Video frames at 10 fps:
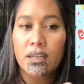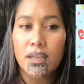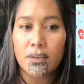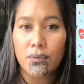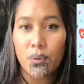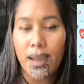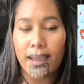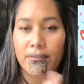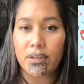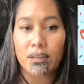If you're
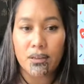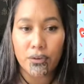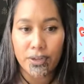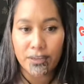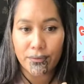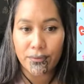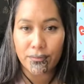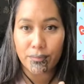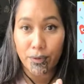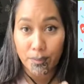having credit
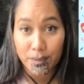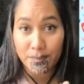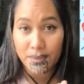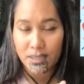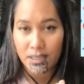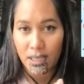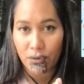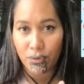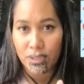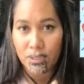problems and
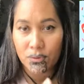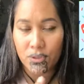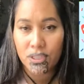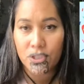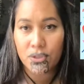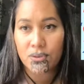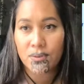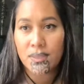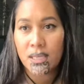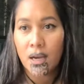credit score
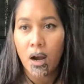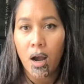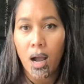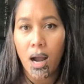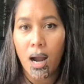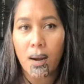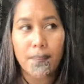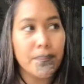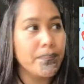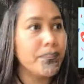issues,
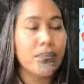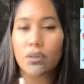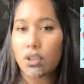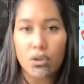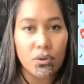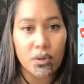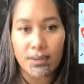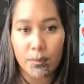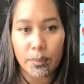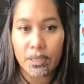not
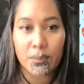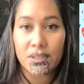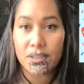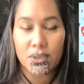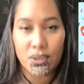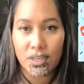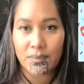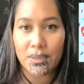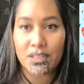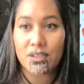everybody wants to turn
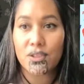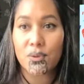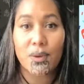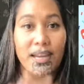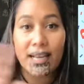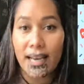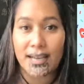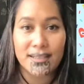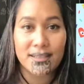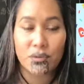up into a
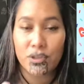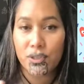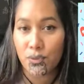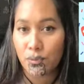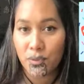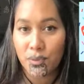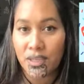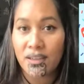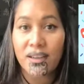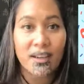class or a Zoom
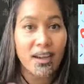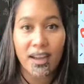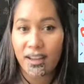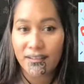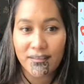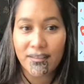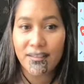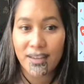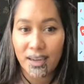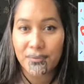hui and
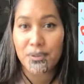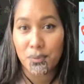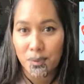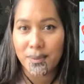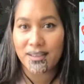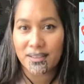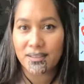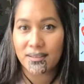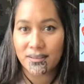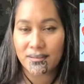have to talk about it.
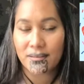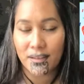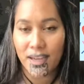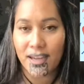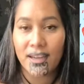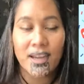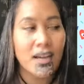Okay.